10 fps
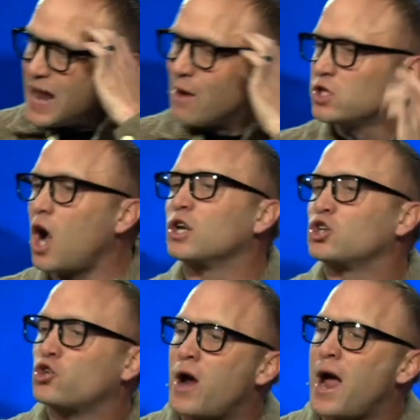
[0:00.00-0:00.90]
And that was all
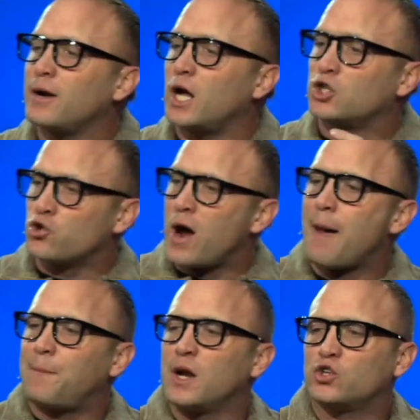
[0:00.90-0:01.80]
a trap
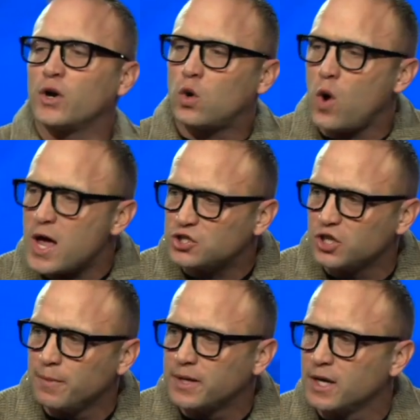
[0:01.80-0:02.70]
and a trick
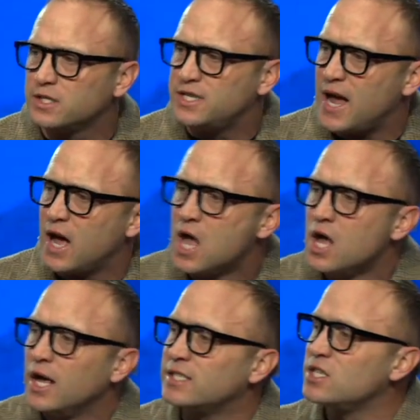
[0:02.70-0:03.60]
question, because,
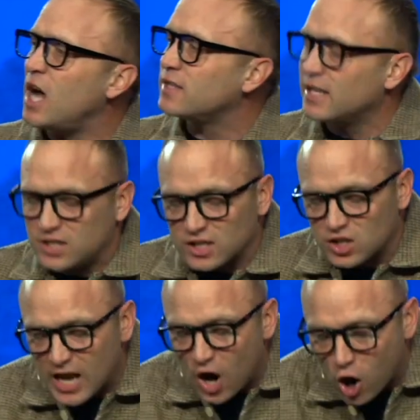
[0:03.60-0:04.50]
yeah, it's not that
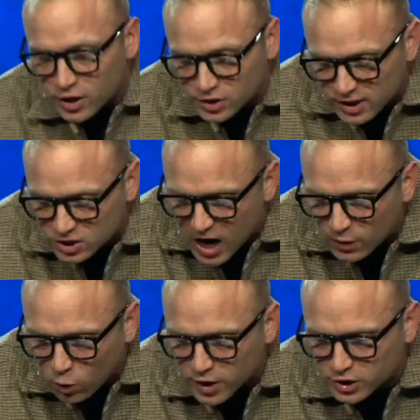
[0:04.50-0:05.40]
does
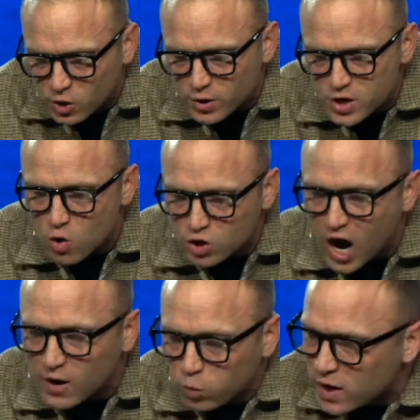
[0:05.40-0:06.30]
God want to do it? No,
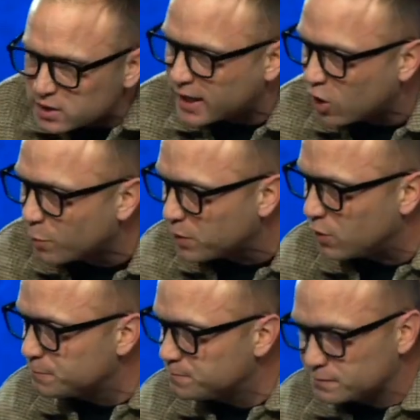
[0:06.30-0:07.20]
God wants to help
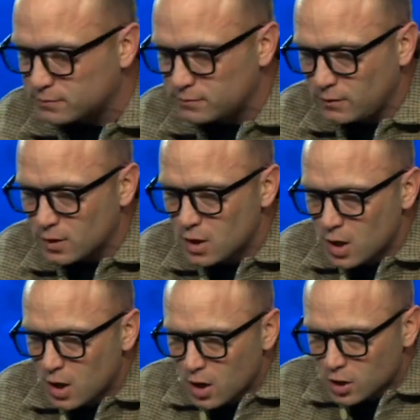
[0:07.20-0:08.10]
you.
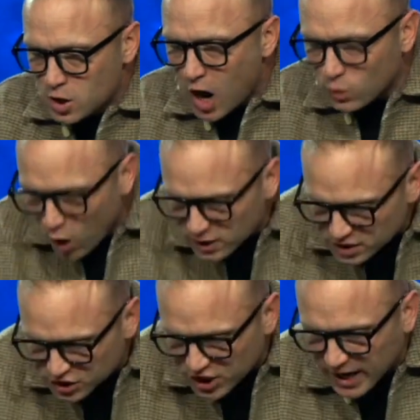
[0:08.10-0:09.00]
God
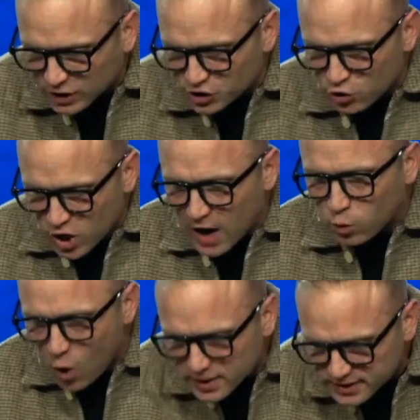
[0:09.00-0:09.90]
wants to change you.
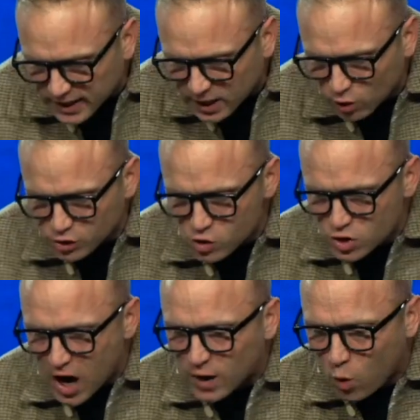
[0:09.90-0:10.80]
God wants to heal you.
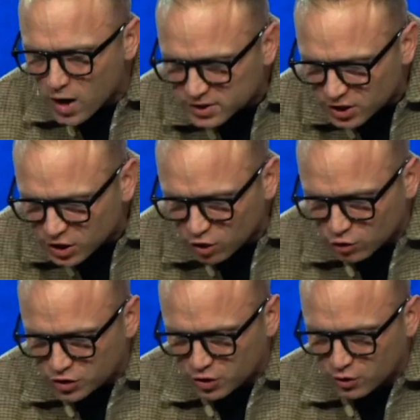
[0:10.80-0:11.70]
God wants to
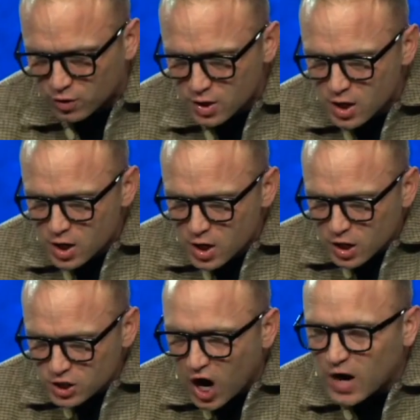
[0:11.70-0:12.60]
use you.
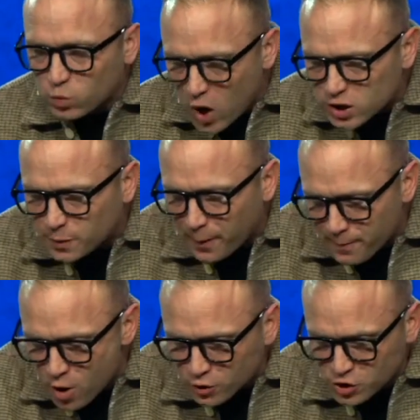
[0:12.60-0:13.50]
God wants to
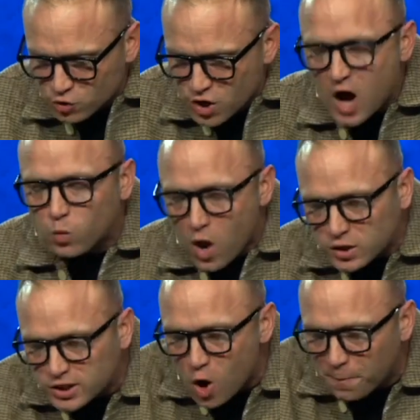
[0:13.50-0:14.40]
promote you. God
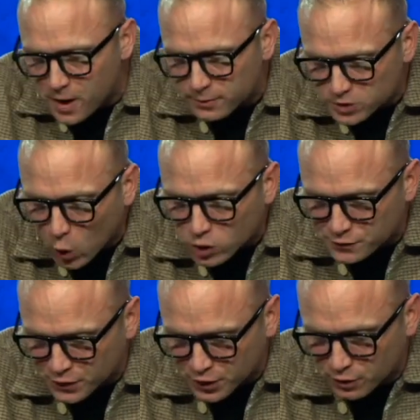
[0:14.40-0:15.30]
wants to open up
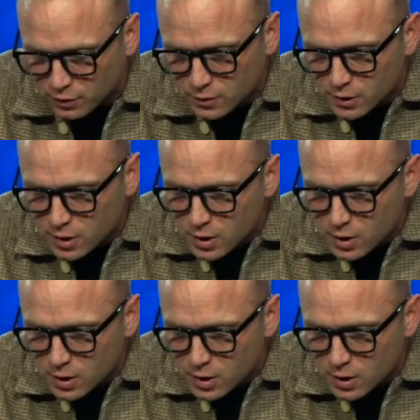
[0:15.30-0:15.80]
doors for you.